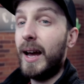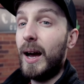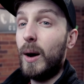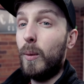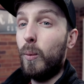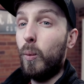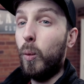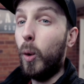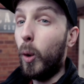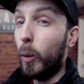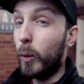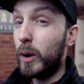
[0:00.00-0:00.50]

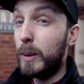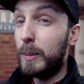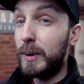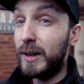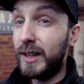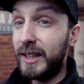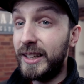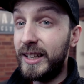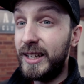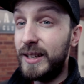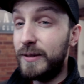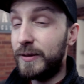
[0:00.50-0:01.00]
and what we
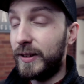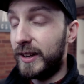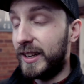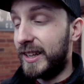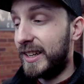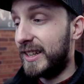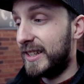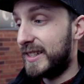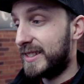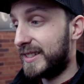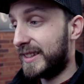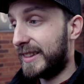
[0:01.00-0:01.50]
believe
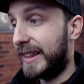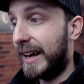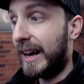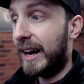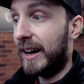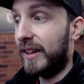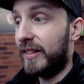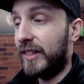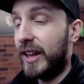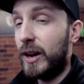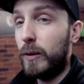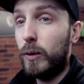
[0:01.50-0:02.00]
is
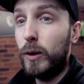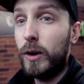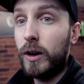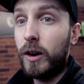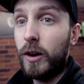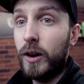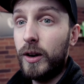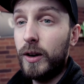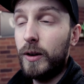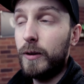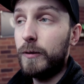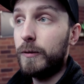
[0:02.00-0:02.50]
that they were
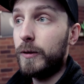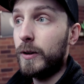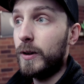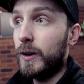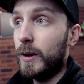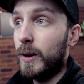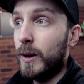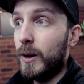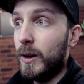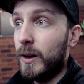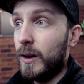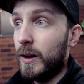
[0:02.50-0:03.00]
kind of
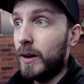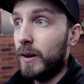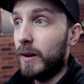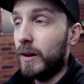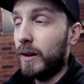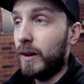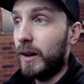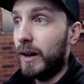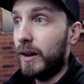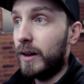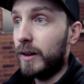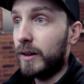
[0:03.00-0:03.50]

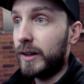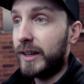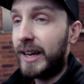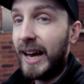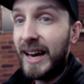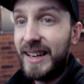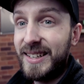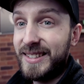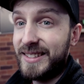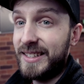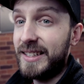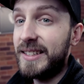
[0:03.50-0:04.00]

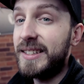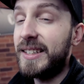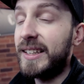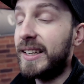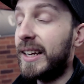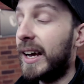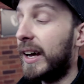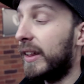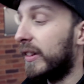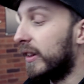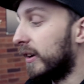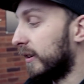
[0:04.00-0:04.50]
casted
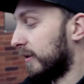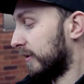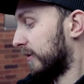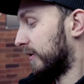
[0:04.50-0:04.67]
together